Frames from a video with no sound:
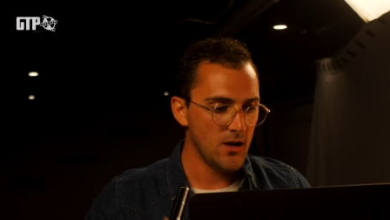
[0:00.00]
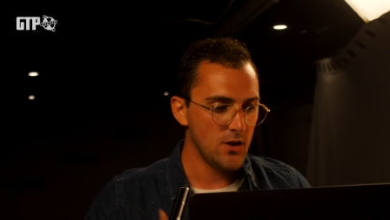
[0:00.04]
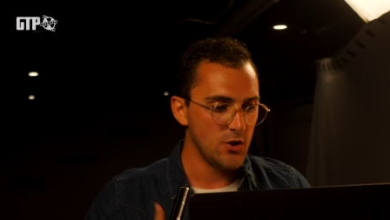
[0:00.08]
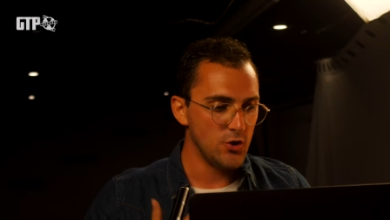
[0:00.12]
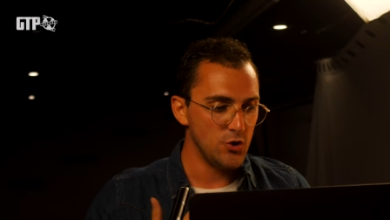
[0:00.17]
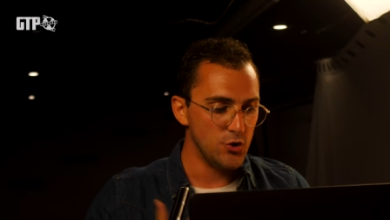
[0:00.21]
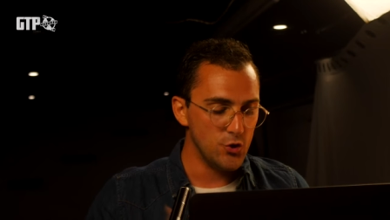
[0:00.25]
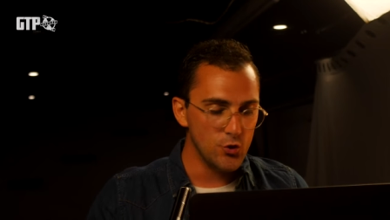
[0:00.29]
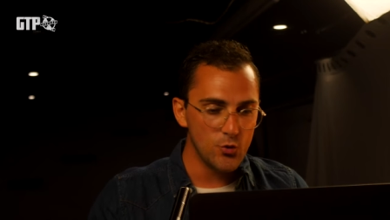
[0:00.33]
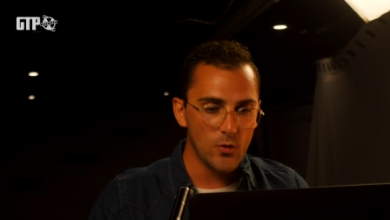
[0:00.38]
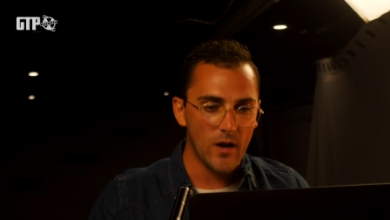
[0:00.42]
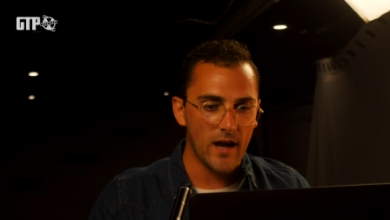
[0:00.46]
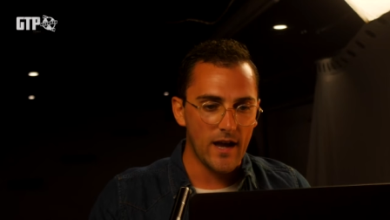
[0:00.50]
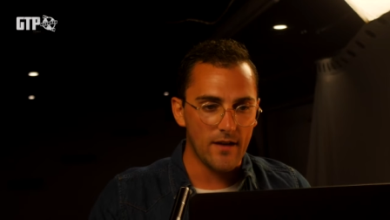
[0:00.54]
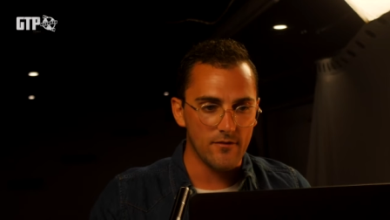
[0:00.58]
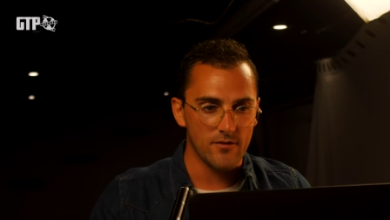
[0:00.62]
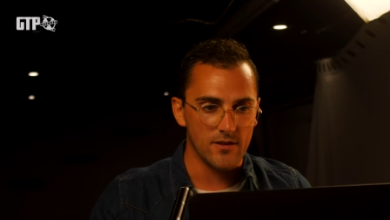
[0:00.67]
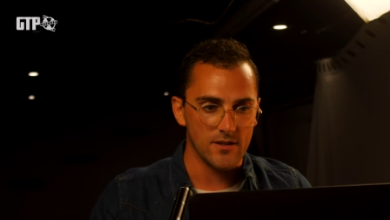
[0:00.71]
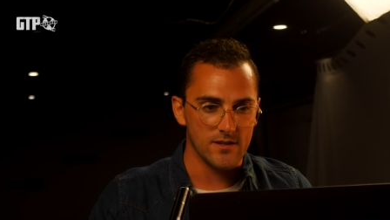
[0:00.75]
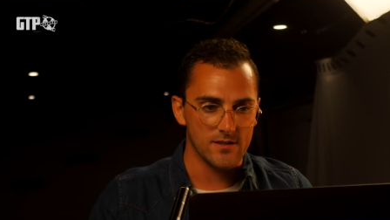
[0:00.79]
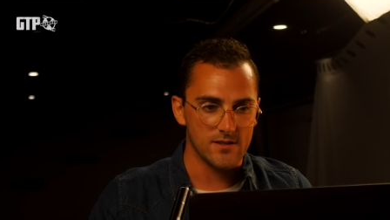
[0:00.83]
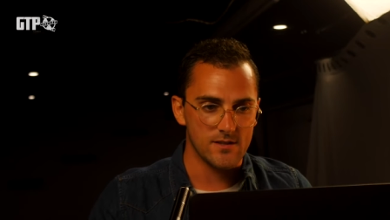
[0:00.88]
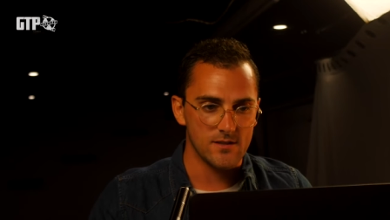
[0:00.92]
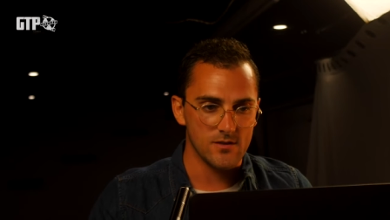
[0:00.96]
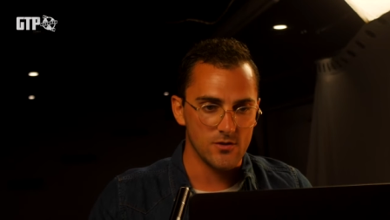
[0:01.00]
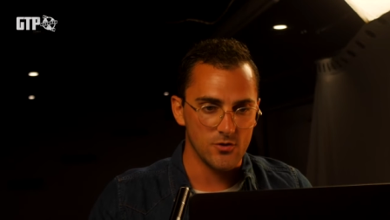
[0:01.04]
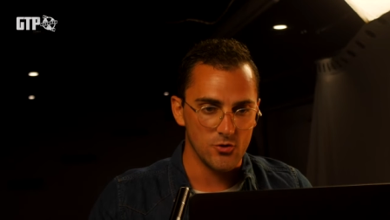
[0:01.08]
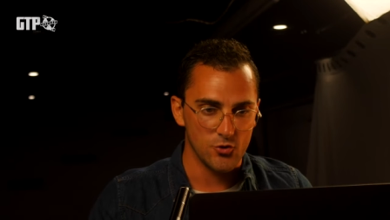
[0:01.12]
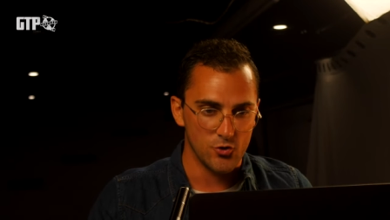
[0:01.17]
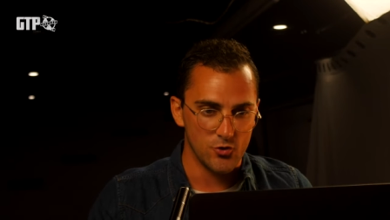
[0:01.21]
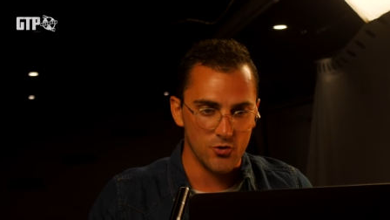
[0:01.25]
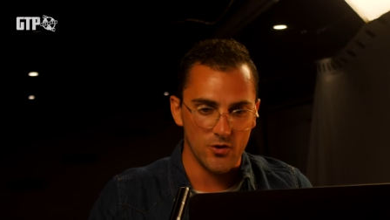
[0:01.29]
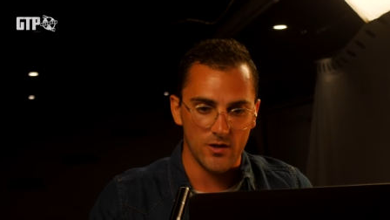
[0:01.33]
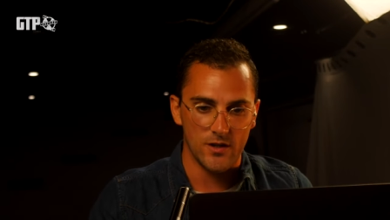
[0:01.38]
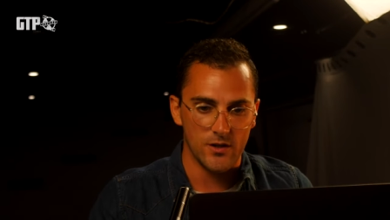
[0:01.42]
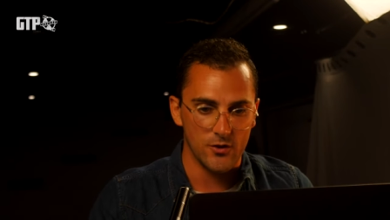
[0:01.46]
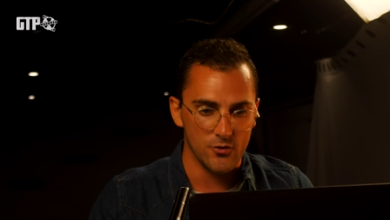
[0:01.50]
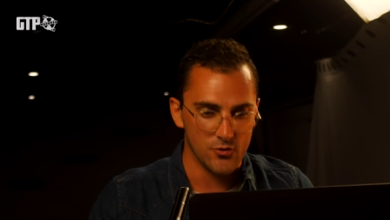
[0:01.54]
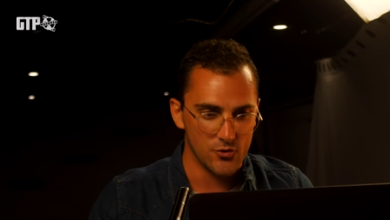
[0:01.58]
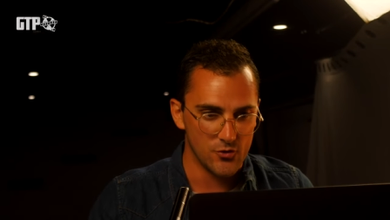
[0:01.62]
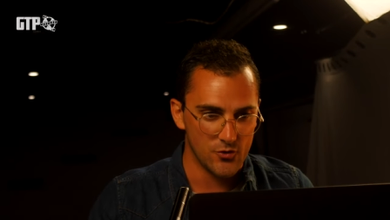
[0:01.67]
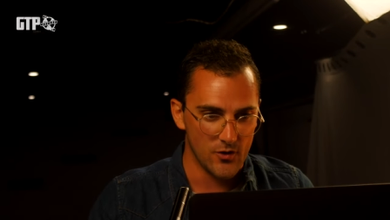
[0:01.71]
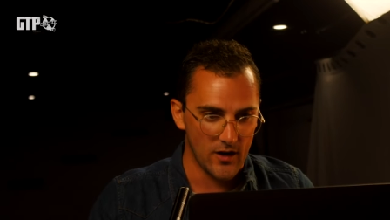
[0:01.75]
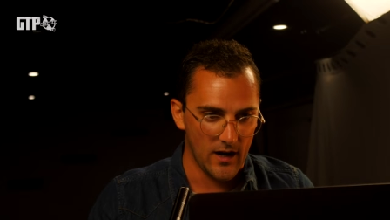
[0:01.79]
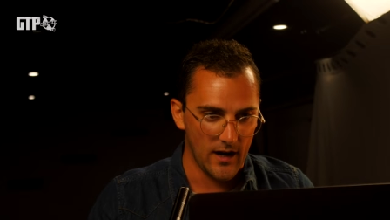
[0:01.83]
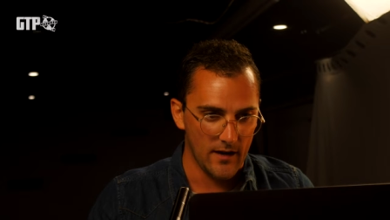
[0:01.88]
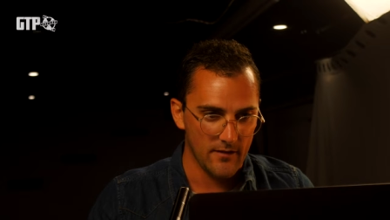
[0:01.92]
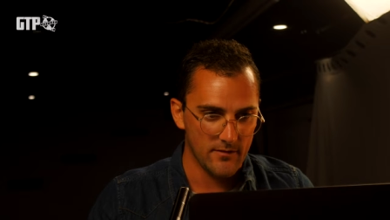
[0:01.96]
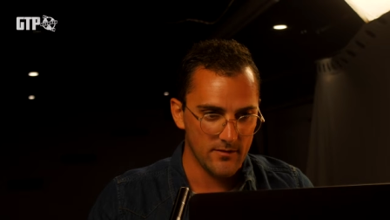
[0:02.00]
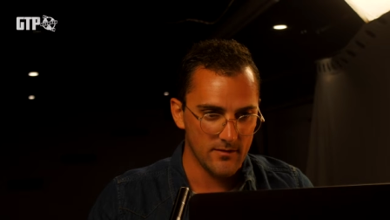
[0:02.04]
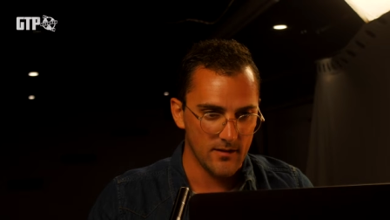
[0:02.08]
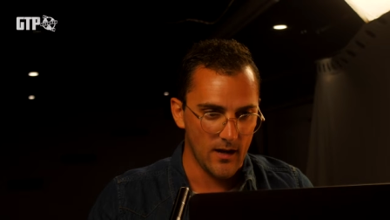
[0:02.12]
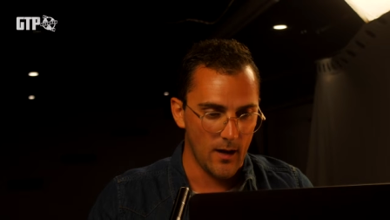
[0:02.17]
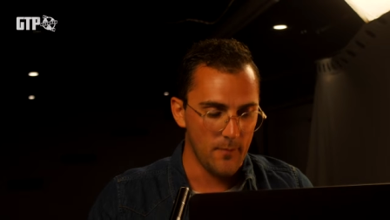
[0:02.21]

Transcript: You have this huge drive.